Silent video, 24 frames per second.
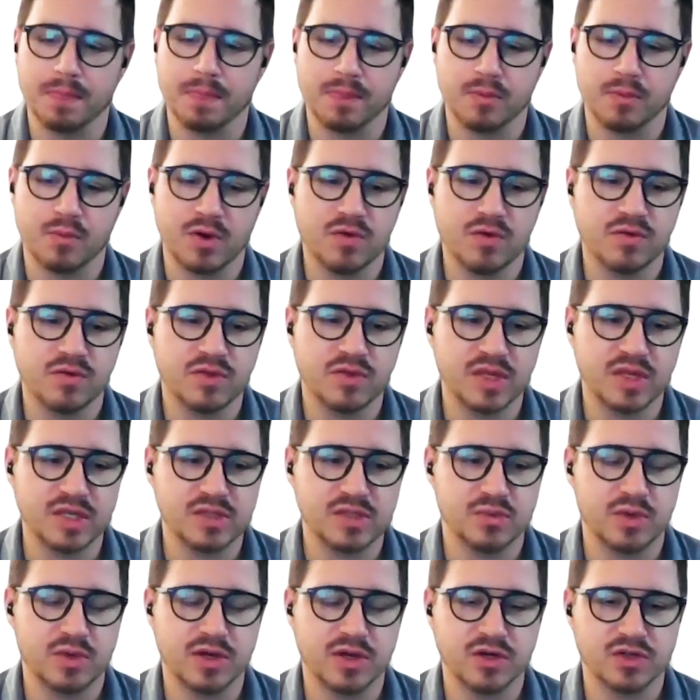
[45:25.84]
one of the things
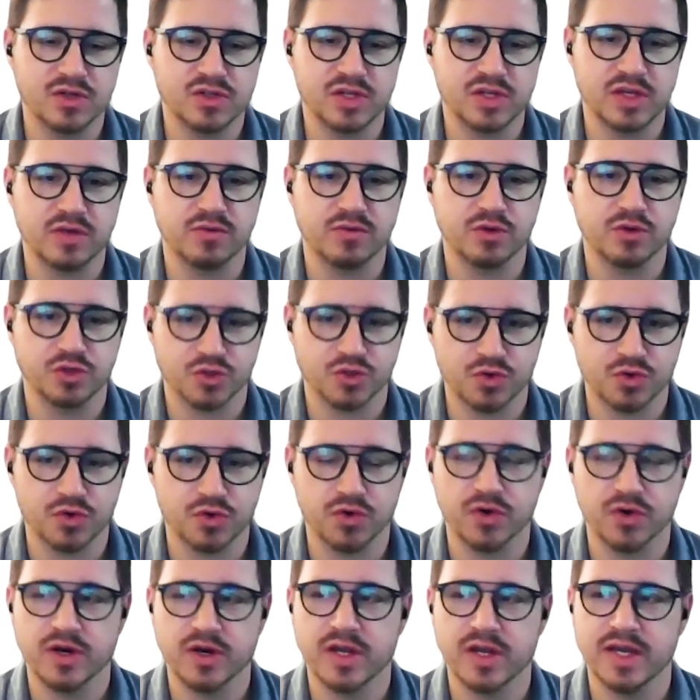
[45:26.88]
we are seeing for
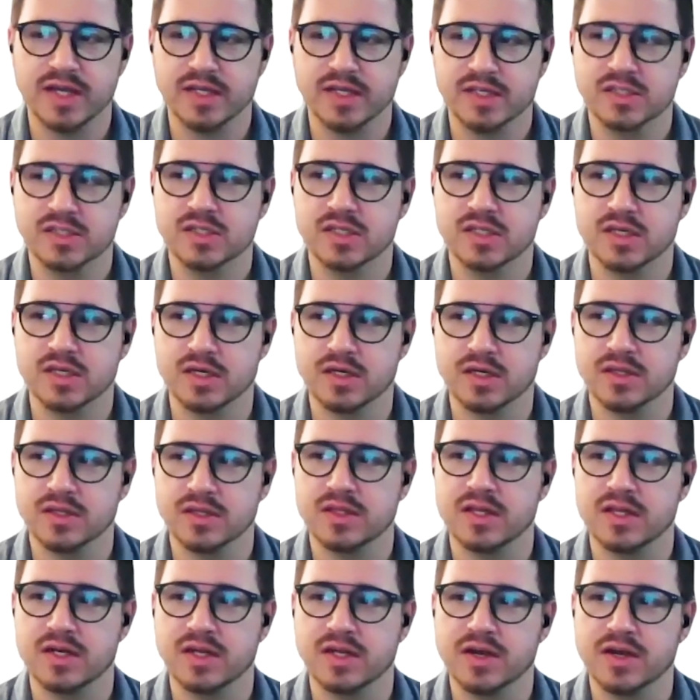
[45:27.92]
sure is
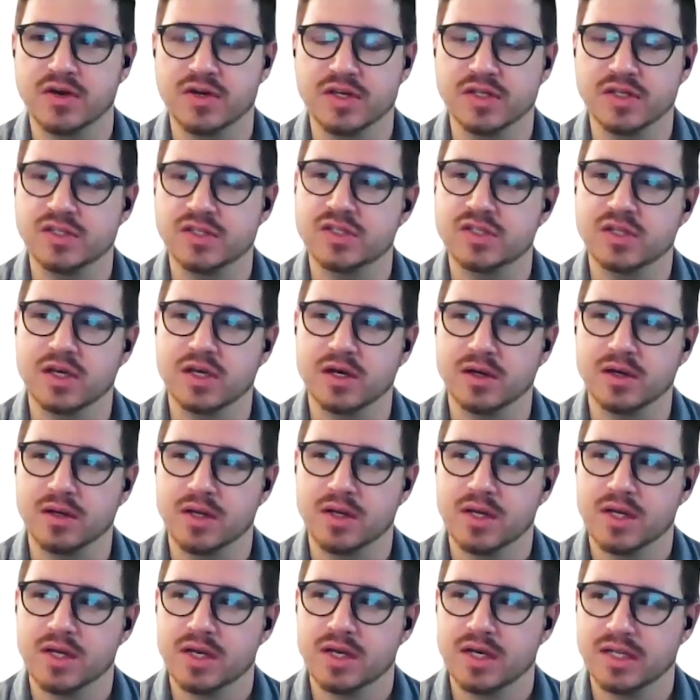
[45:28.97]
that there is,
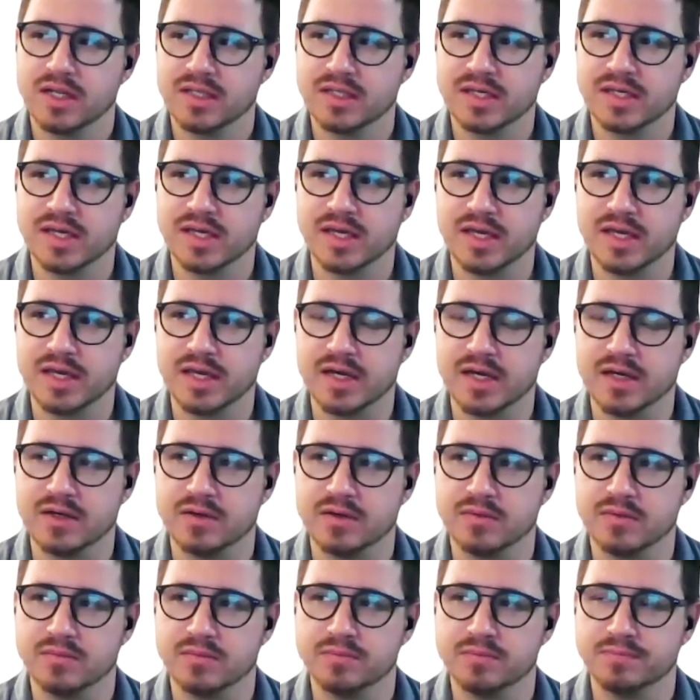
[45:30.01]
let's say,
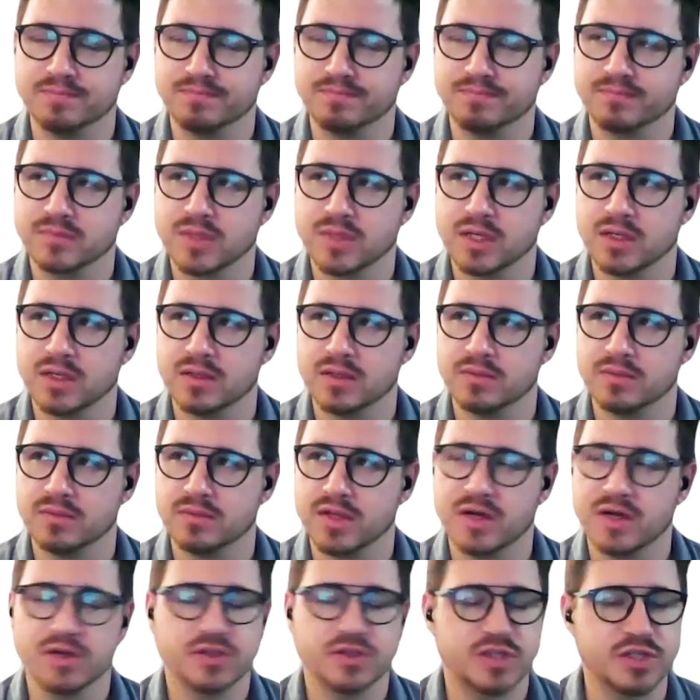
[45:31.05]

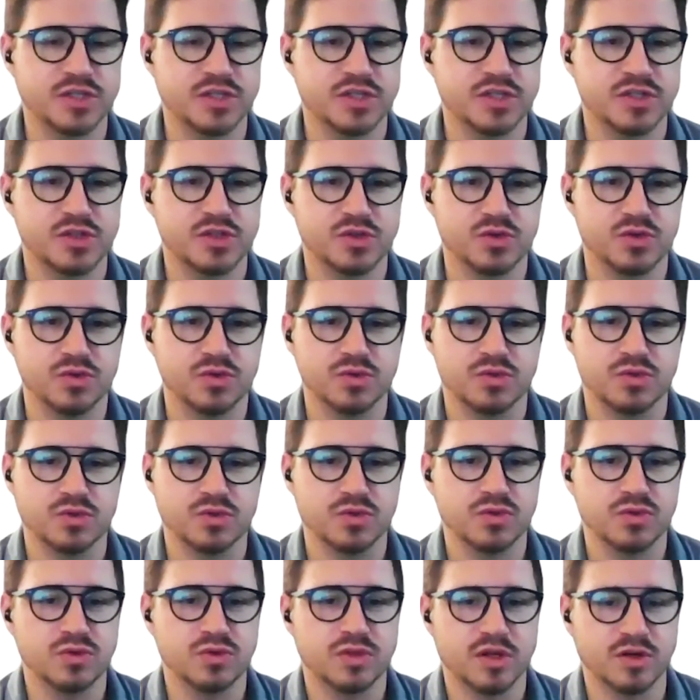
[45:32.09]
there are changes
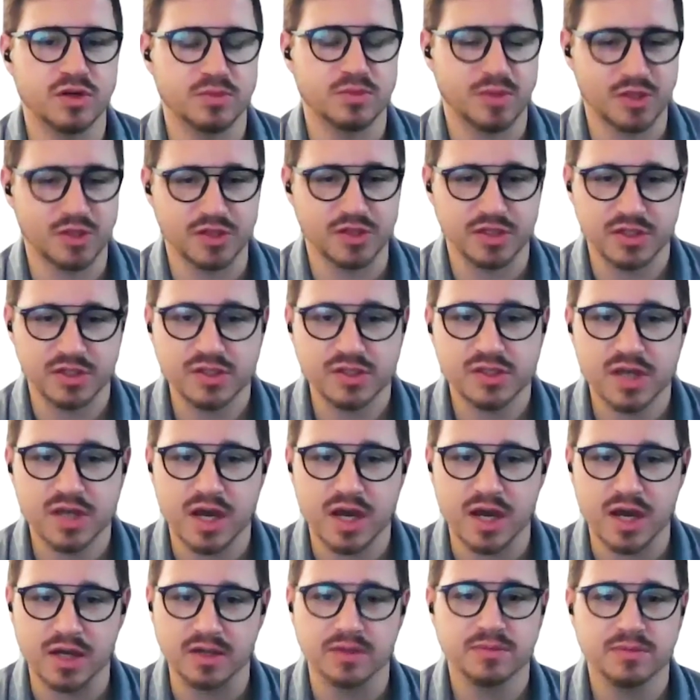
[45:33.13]
to their budgets
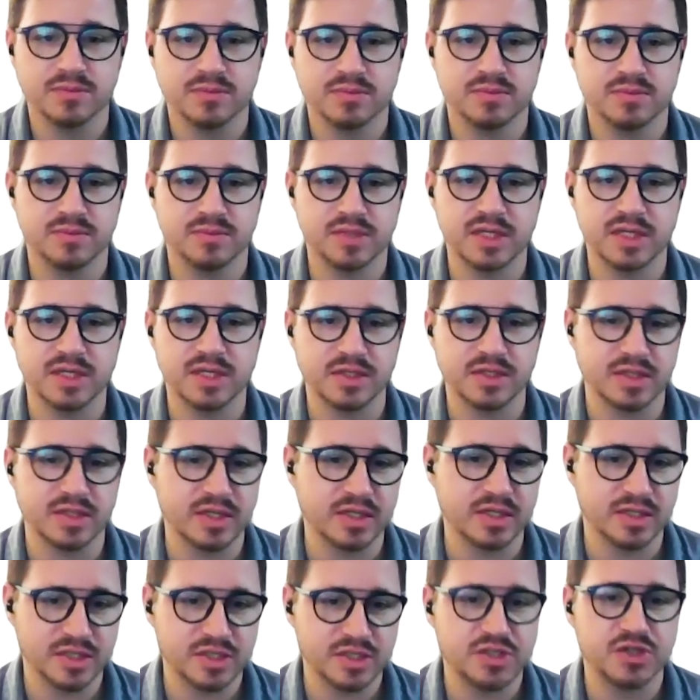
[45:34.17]

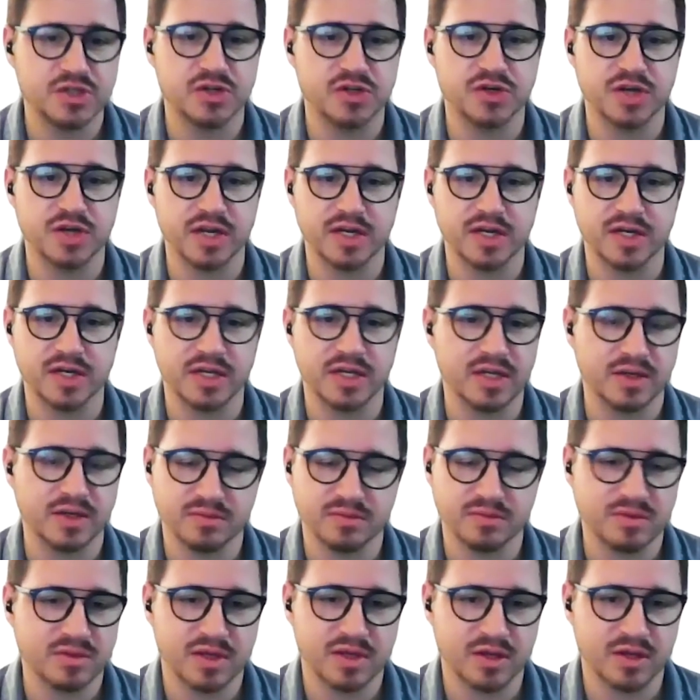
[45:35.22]
in this year, and
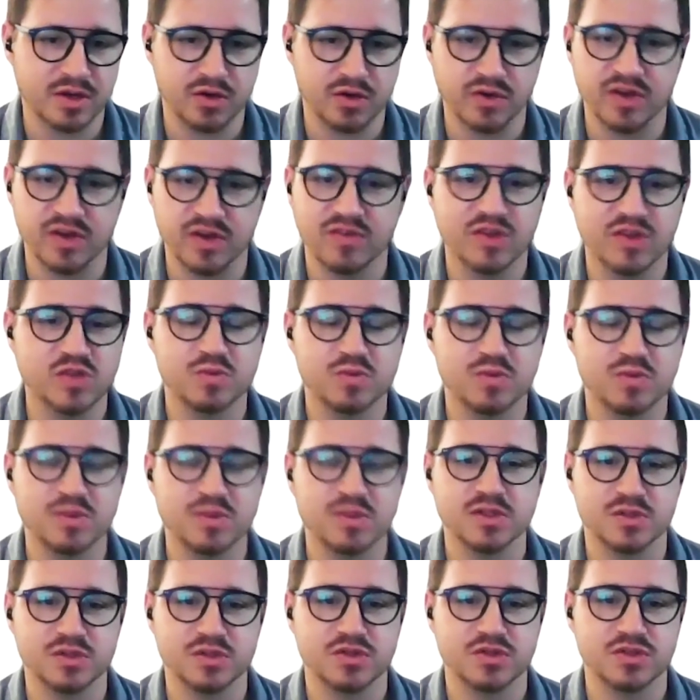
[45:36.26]
kind of investments
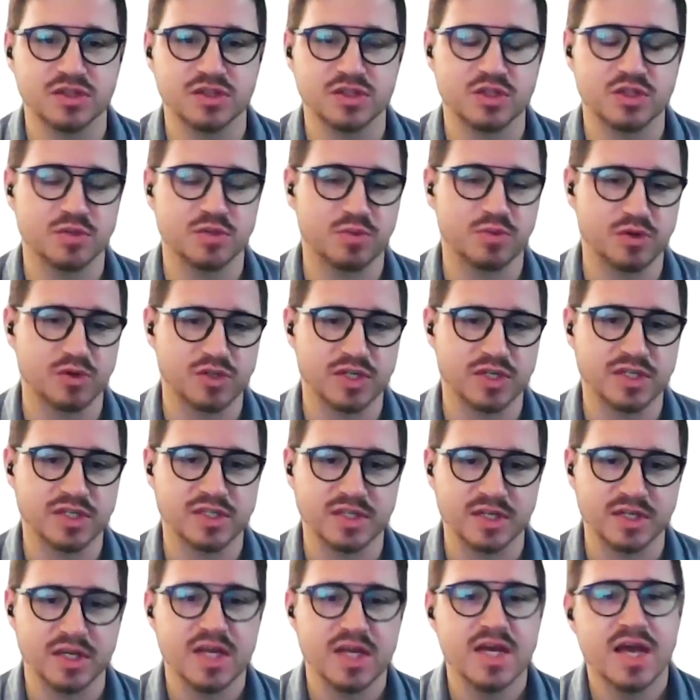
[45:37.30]
into strategic projects,
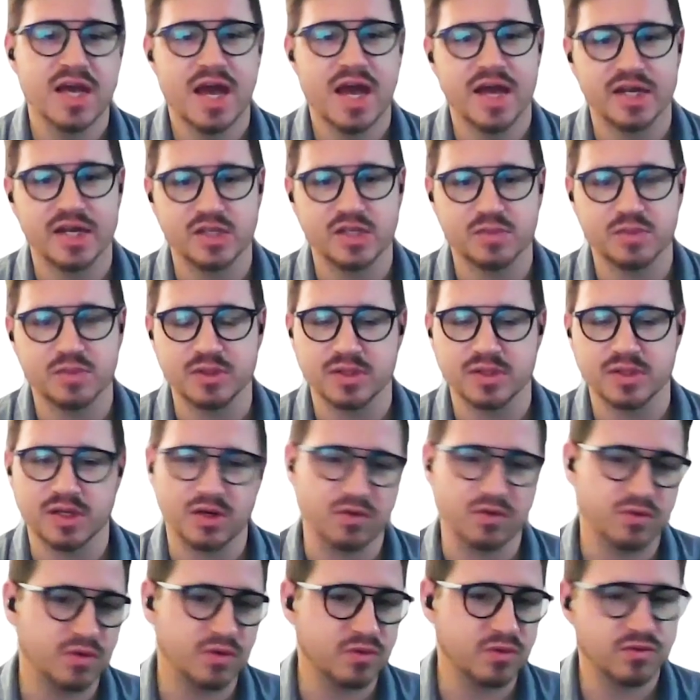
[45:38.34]
and it's been kind
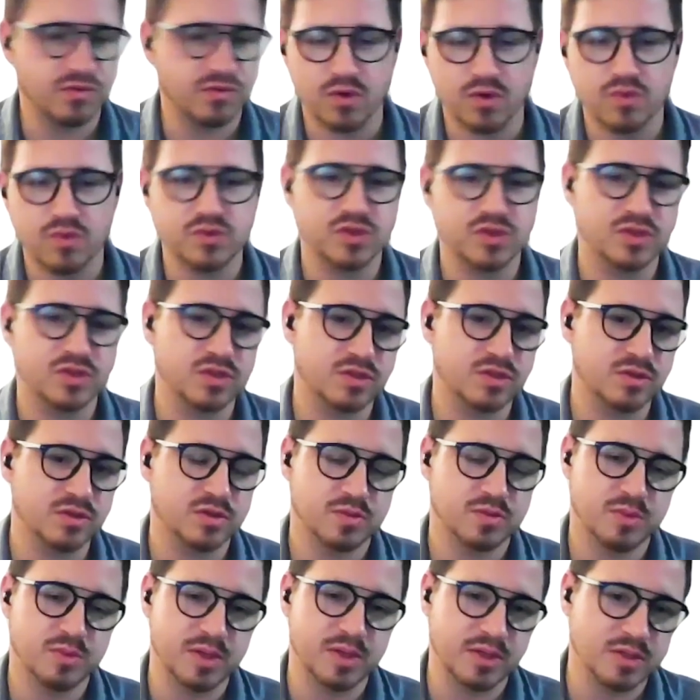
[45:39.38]
of frozen,
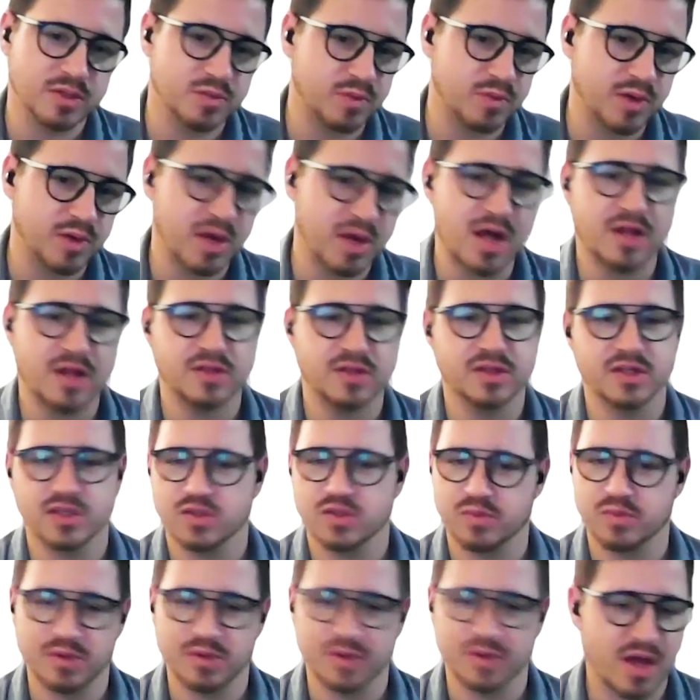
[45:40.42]
it's been halted,
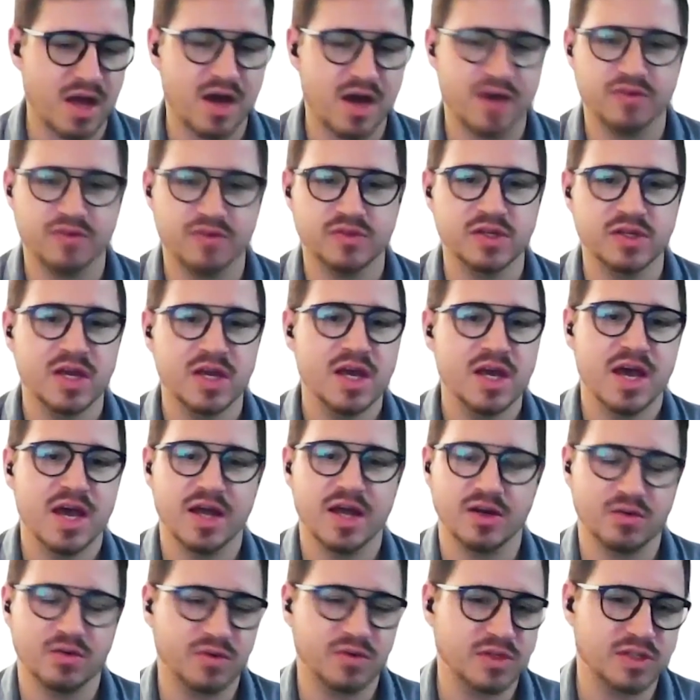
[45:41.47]
it's been halved,
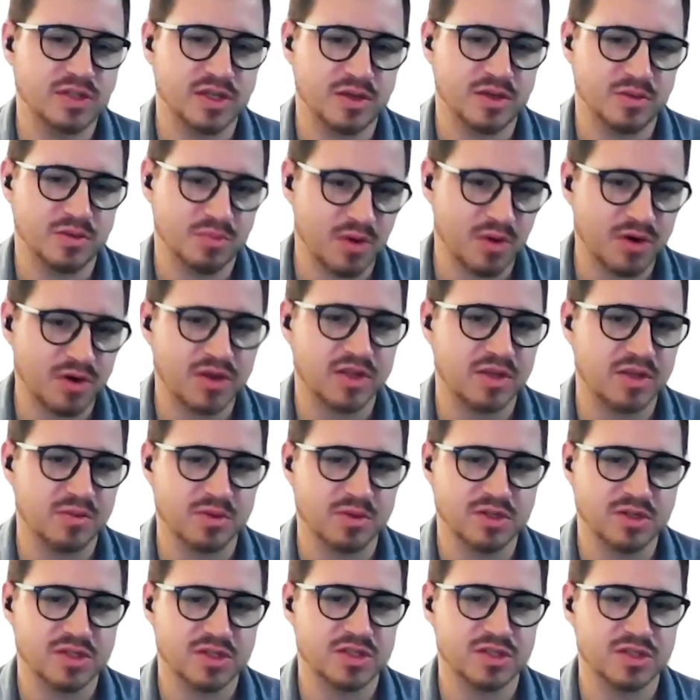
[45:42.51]
and obviously marketing
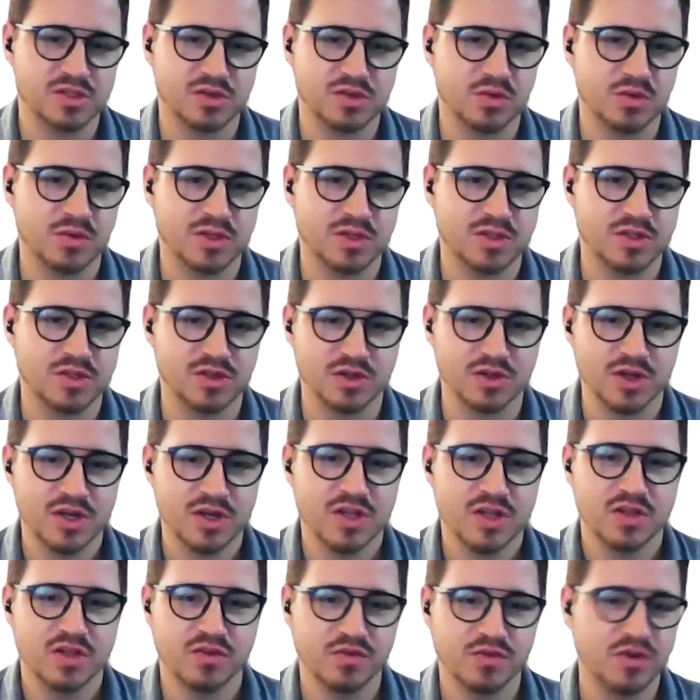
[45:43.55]
budget is always the
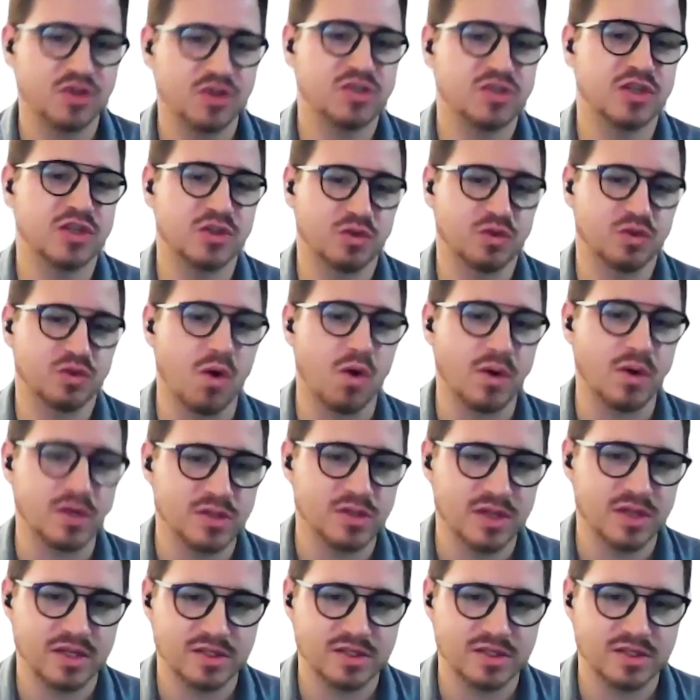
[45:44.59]
first thing to go, as